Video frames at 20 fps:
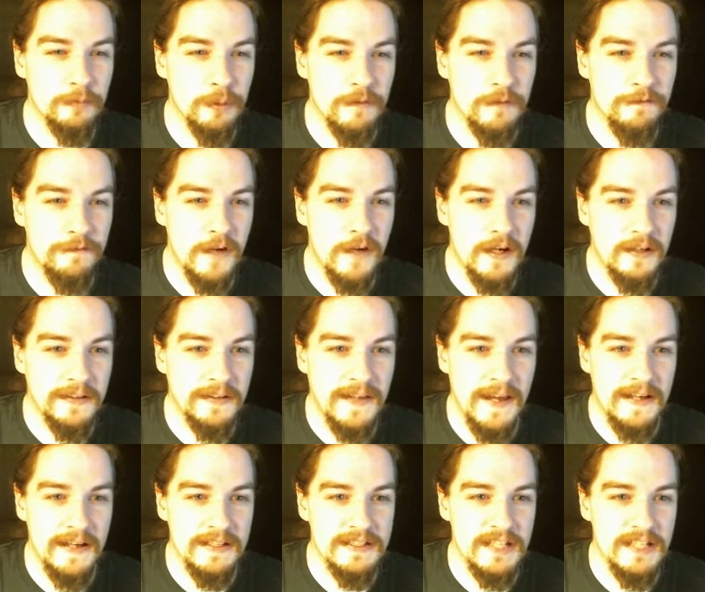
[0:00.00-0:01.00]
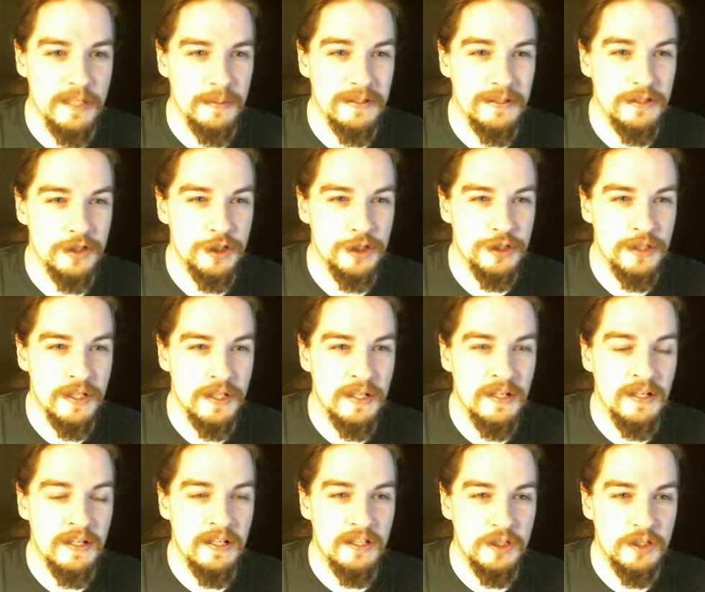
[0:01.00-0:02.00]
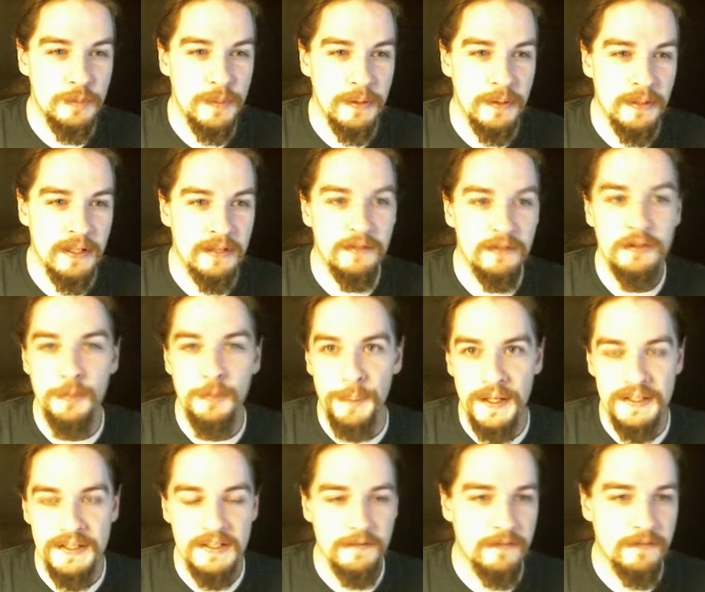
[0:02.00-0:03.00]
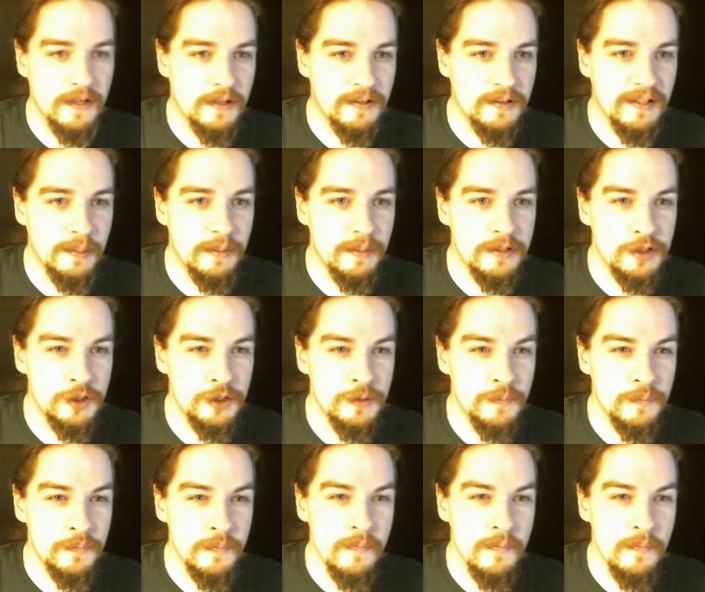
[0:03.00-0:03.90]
we have fire and chaos damage. Spirit, your pets get fire damage.